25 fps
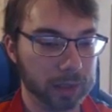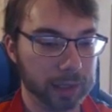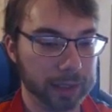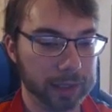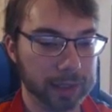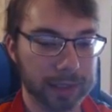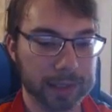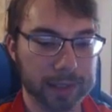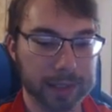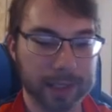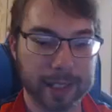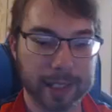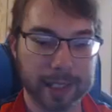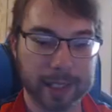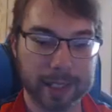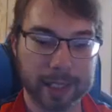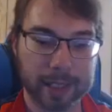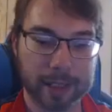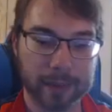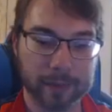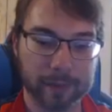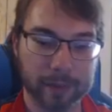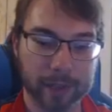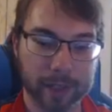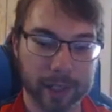
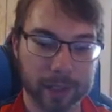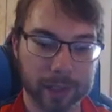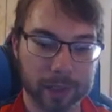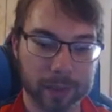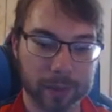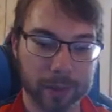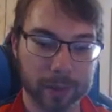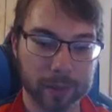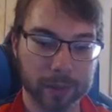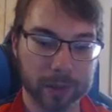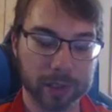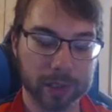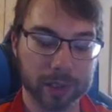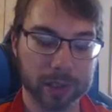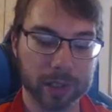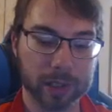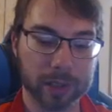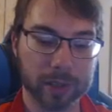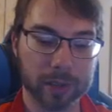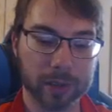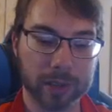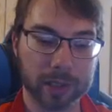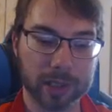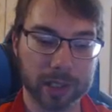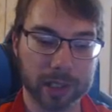that effect, but we're just
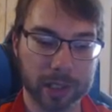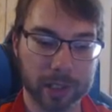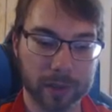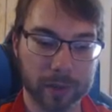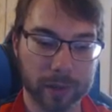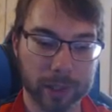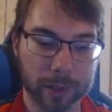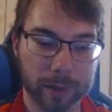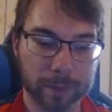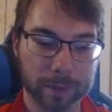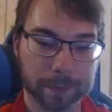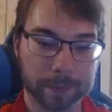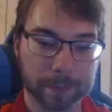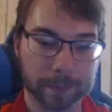gonna do this anyway.